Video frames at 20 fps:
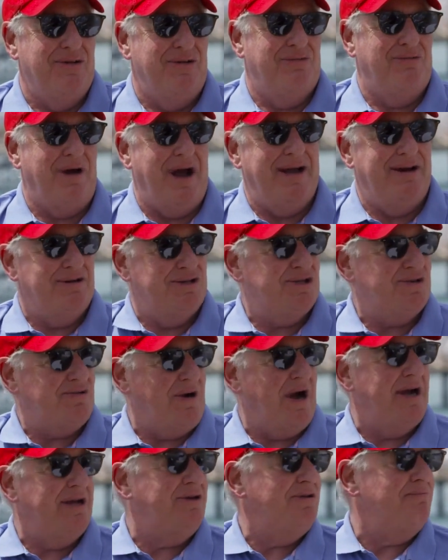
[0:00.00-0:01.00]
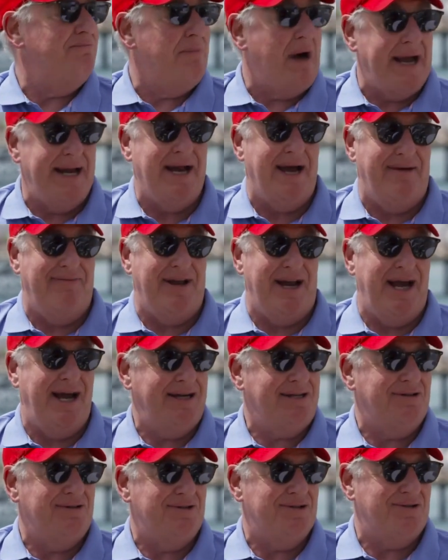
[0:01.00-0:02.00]
So the writer strike, you might have an
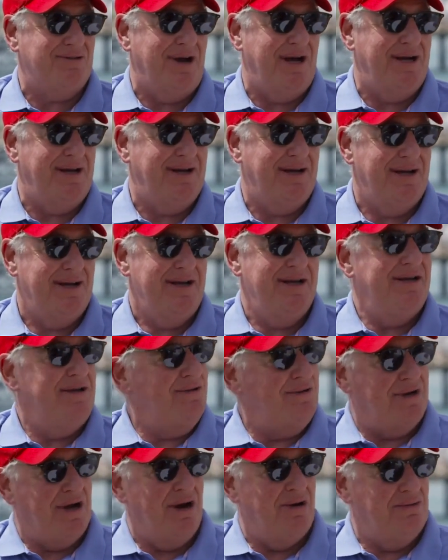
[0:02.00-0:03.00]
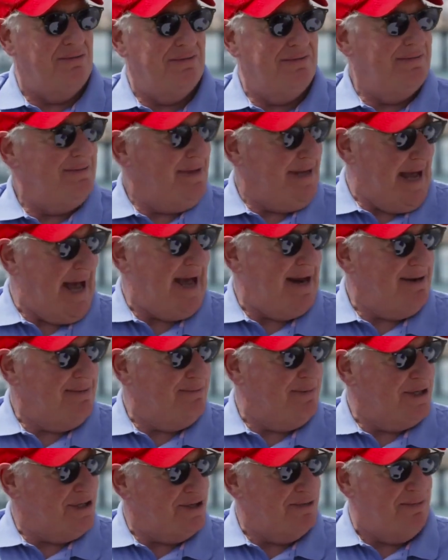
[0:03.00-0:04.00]
actor strike. You don't yet,
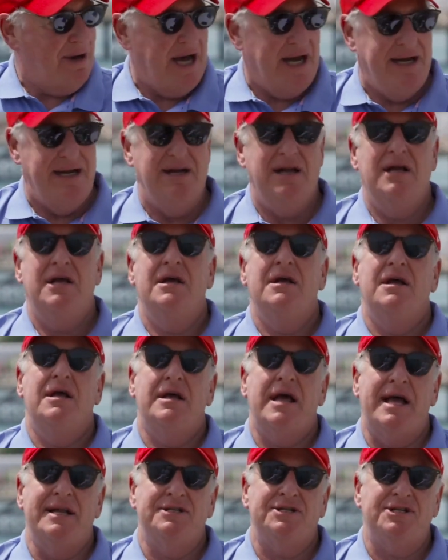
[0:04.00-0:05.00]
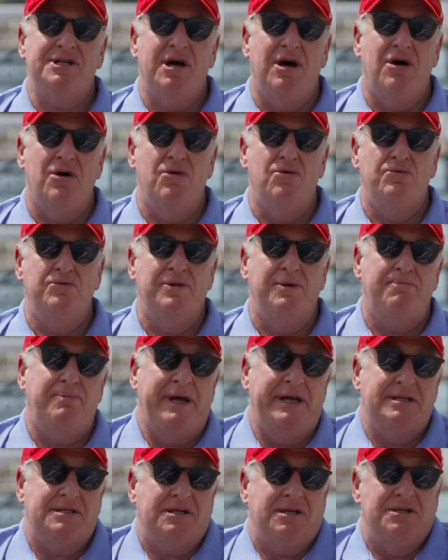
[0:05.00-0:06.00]
but you might. And so the
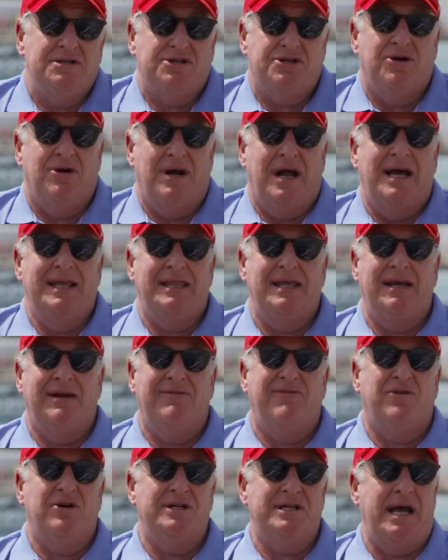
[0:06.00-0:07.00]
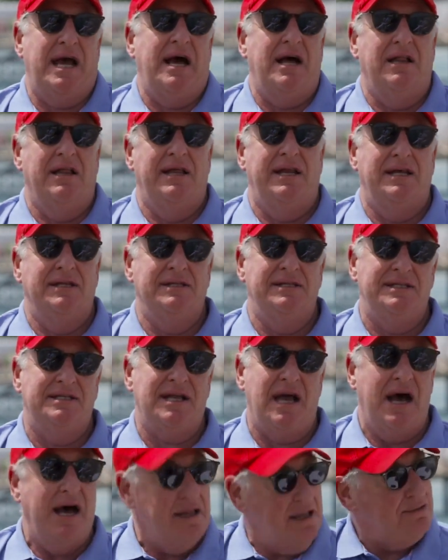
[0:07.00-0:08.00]
biggest concern, I think, for talent, at
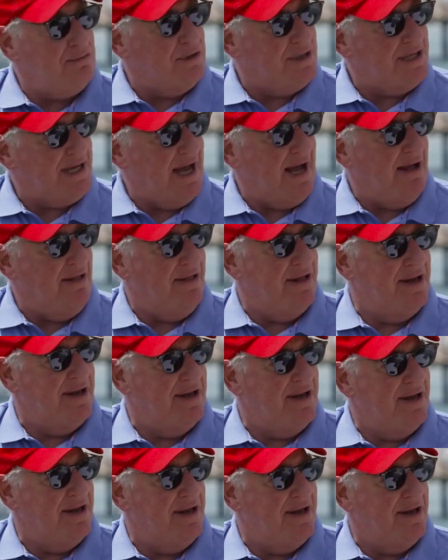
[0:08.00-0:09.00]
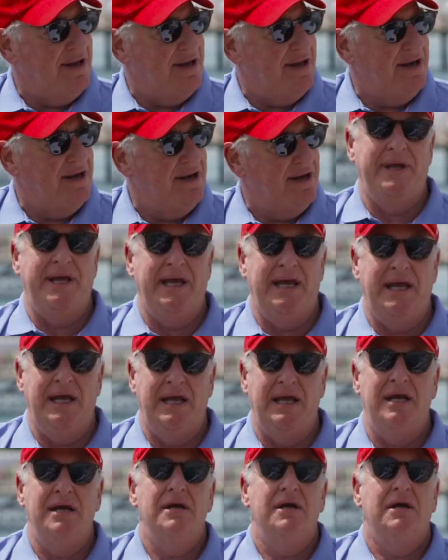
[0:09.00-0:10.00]
least Hollywood talent, would
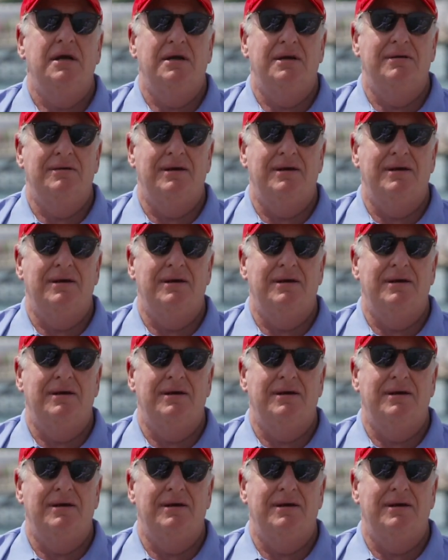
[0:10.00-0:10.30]
be